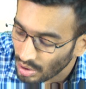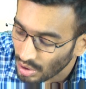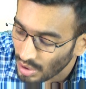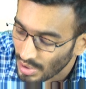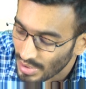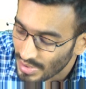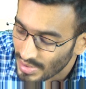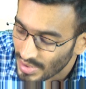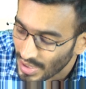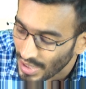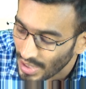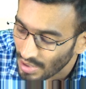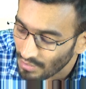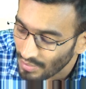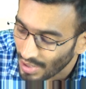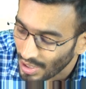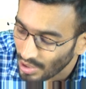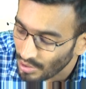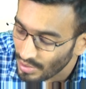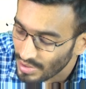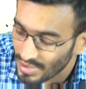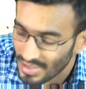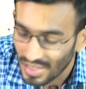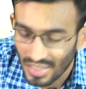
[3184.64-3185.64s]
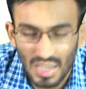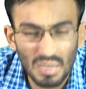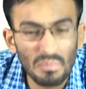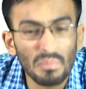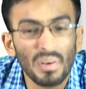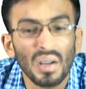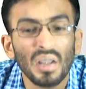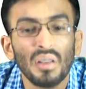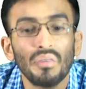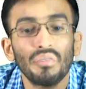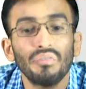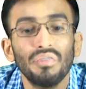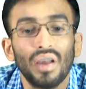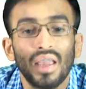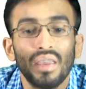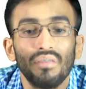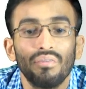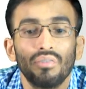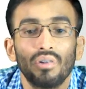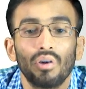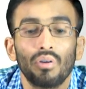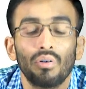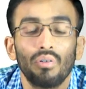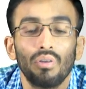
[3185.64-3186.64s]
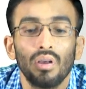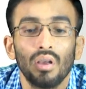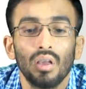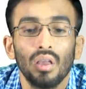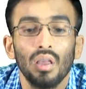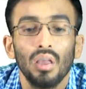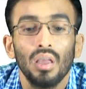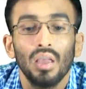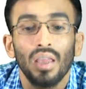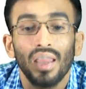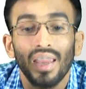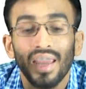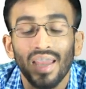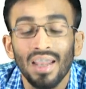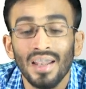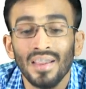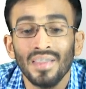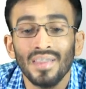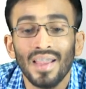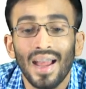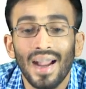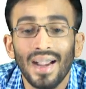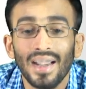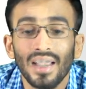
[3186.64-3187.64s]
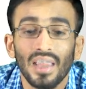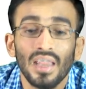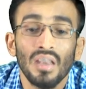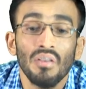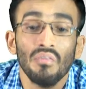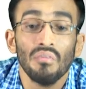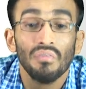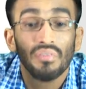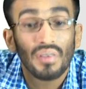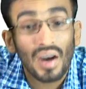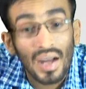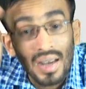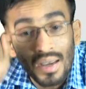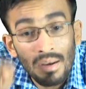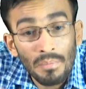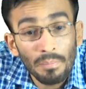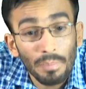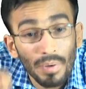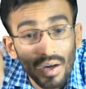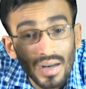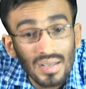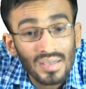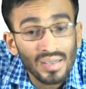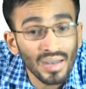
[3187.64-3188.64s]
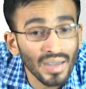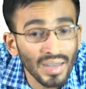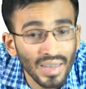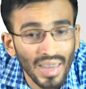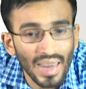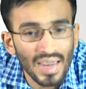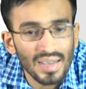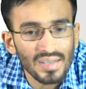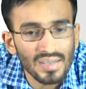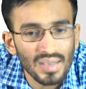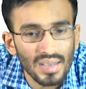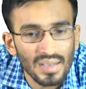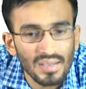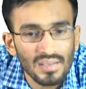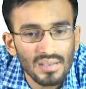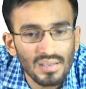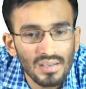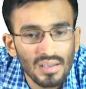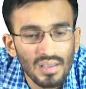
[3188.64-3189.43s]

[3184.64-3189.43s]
sale value is nothing but 5 crore. In that, in 1% cases,